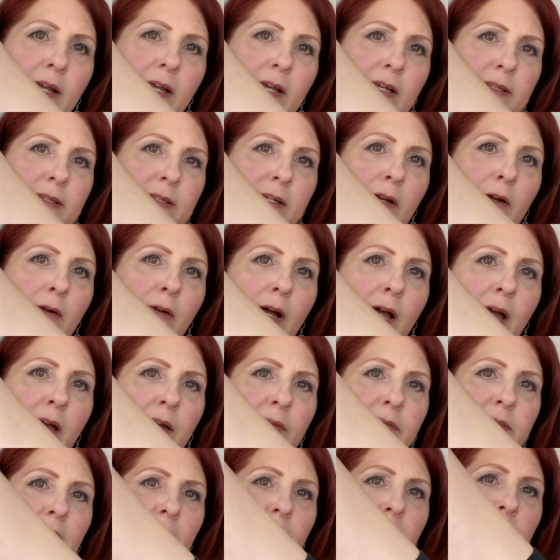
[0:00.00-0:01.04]
So
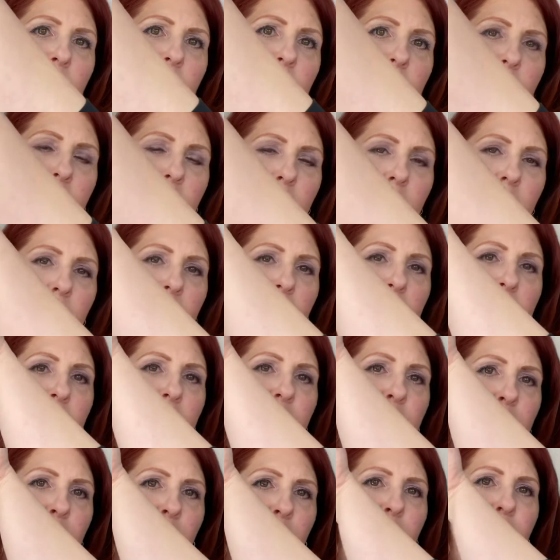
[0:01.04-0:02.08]
I've done this. This
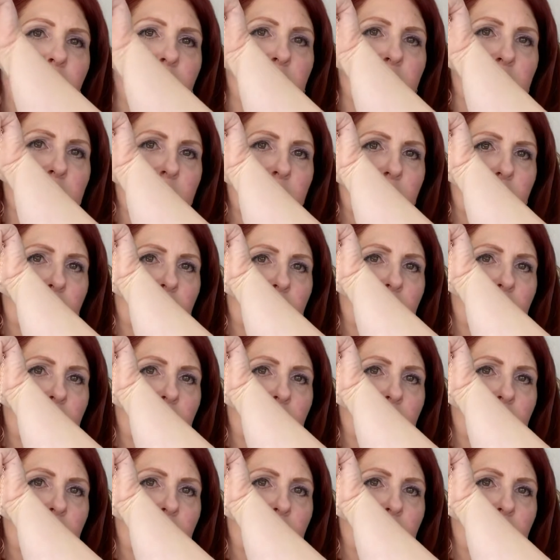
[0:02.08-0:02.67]
is 2 feet,